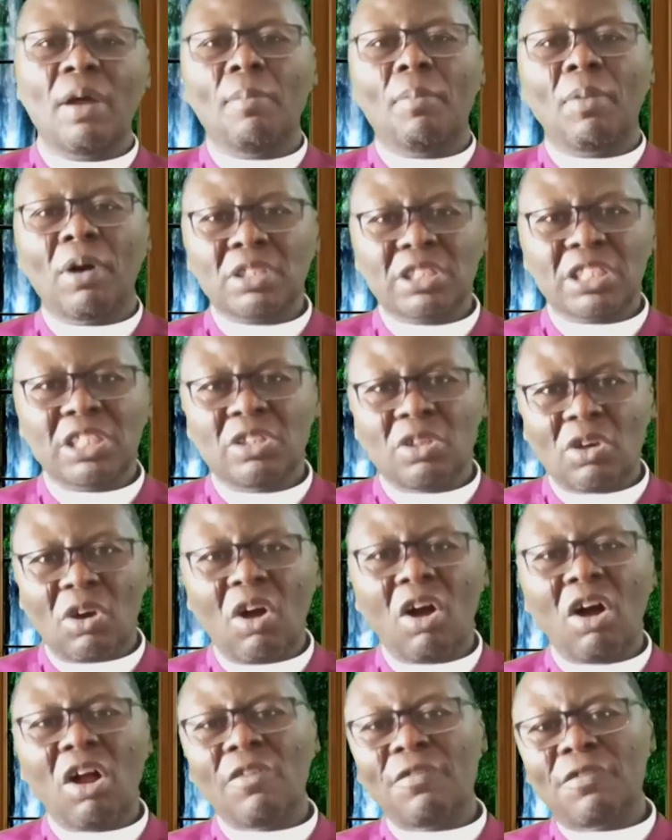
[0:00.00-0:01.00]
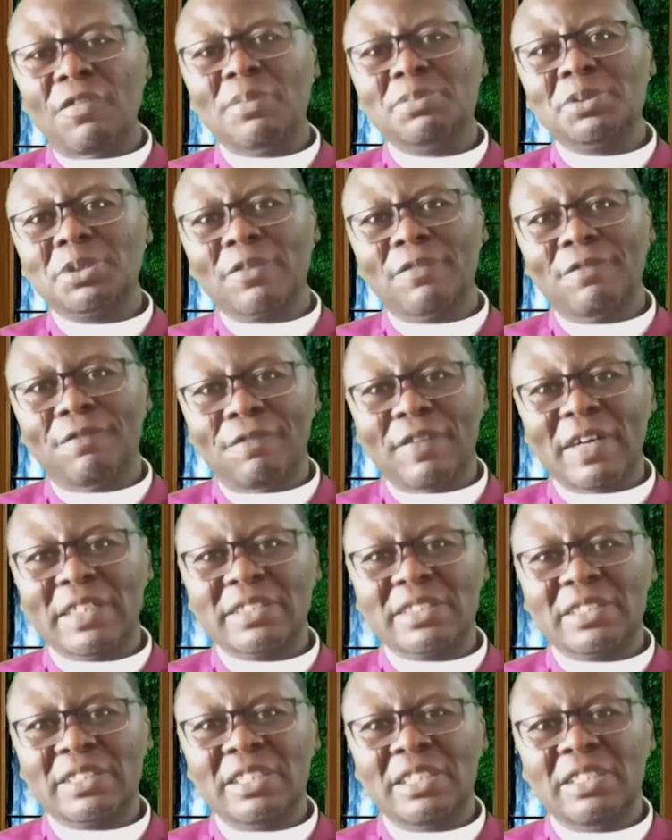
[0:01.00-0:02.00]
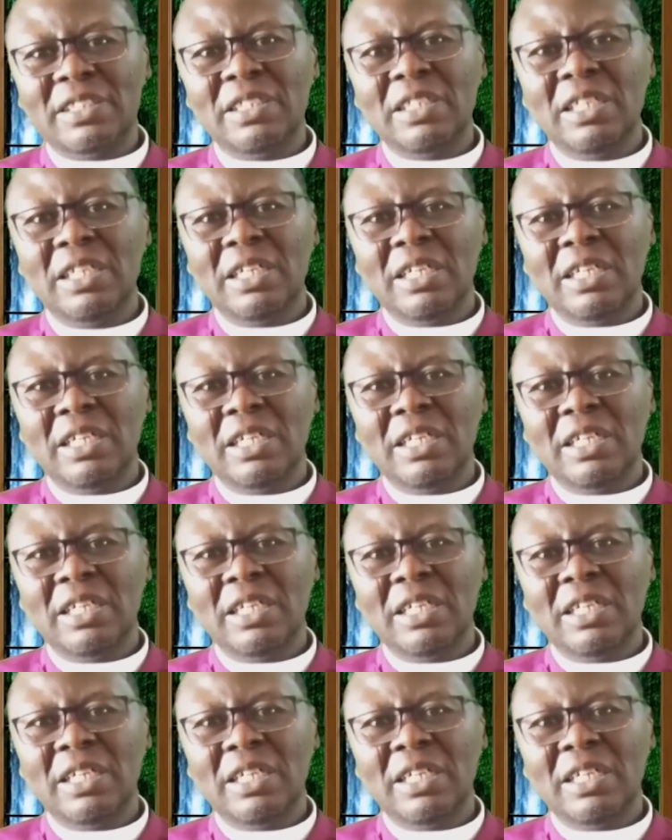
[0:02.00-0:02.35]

But in all forms of fasting,